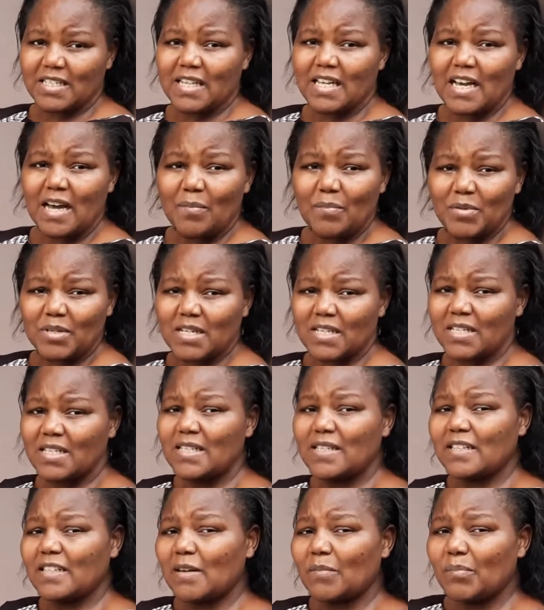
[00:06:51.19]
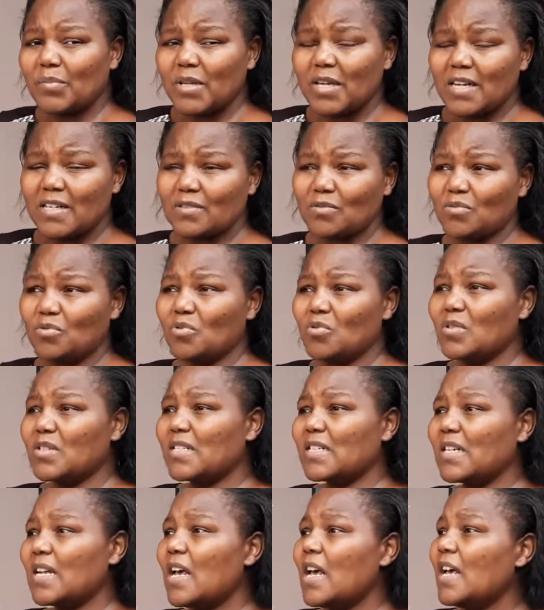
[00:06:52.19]
The appetite disappears. You
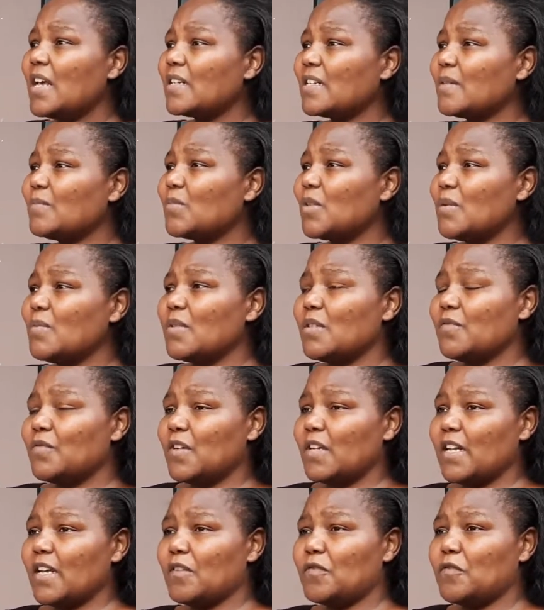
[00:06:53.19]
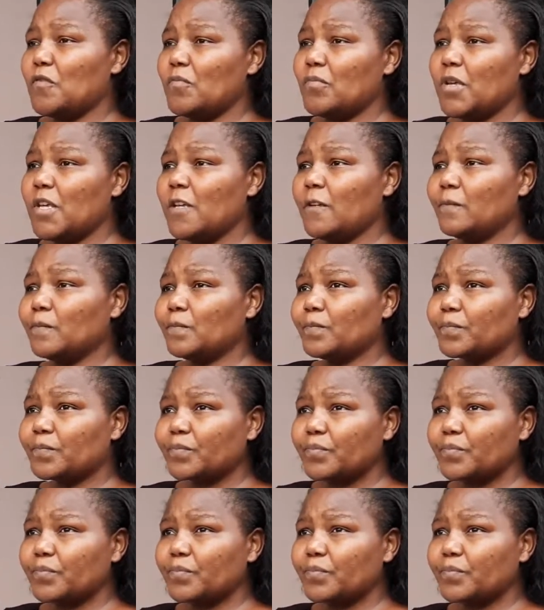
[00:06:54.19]
don't. Sometimes even like for me,